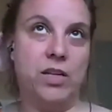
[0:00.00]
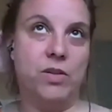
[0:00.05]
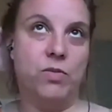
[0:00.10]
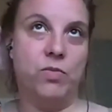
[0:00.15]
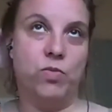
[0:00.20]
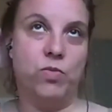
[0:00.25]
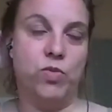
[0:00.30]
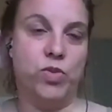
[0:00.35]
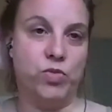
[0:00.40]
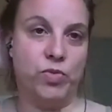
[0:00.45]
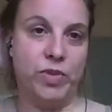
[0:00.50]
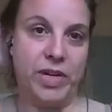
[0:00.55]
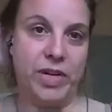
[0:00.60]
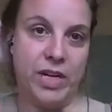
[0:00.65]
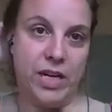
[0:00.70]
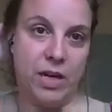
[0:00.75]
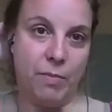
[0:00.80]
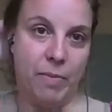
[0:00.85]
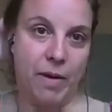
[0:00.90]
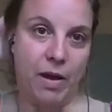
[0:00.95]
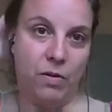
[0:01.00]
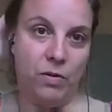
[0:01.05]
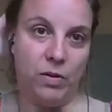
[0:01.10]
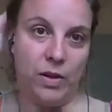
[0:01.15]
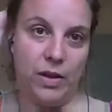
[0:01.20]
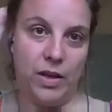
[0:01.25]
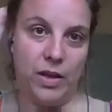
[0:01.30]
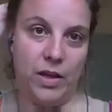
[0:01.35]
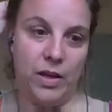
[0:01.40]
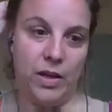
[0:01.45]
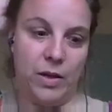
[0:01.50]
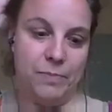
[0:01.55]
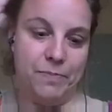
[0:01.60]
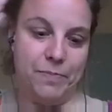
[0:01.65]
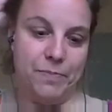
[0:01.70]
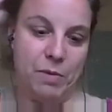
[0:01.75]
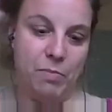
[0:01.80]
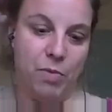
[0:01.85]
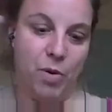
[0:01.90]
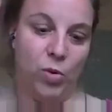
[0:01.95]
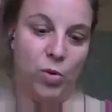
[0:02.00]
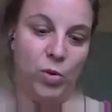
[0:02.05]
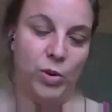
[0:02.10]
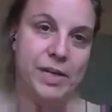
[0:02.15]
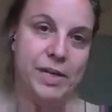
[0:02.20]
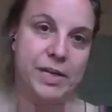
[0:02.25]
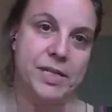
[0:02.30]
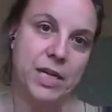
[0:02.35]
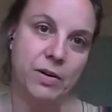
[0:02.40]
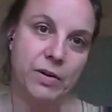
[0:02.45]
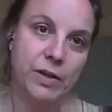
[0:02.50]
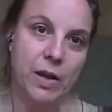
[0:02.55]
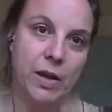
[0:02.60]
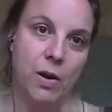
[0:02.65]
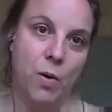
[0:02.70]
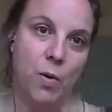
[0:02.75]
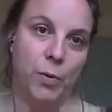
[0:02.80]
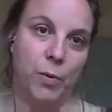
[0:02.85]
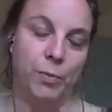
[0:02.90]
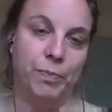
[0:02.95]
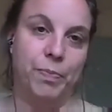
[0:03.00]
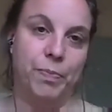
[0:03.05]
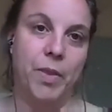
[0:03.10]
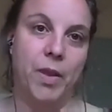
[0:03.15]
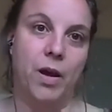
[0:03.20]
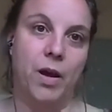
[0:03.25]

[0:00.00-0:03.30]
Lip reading: was reading about Ebola in Sierra Leone,